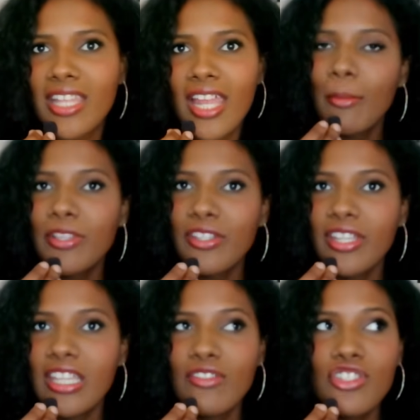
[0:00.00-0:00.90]
And number 3,
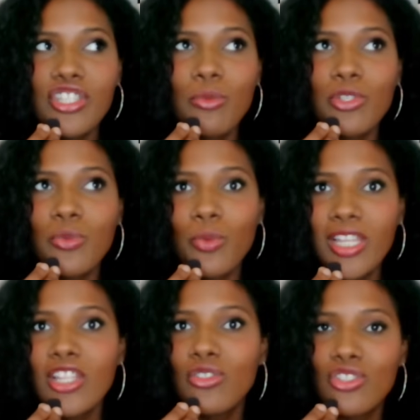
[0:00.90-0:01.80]
if she was
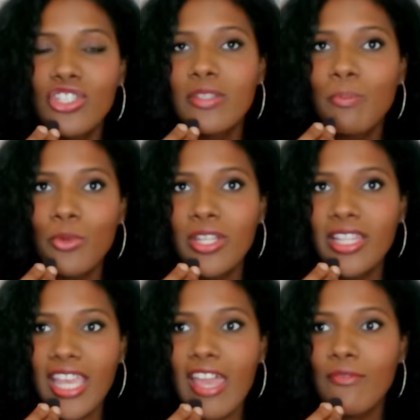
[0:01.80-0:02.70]
willing to just put in
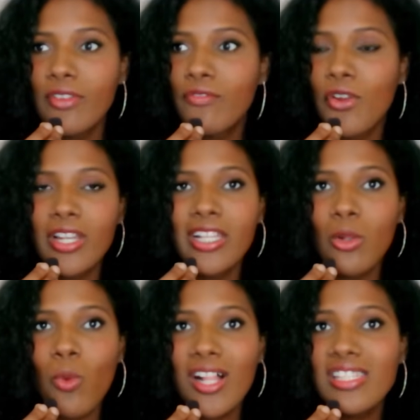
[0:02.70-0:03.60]
the effort for a little while,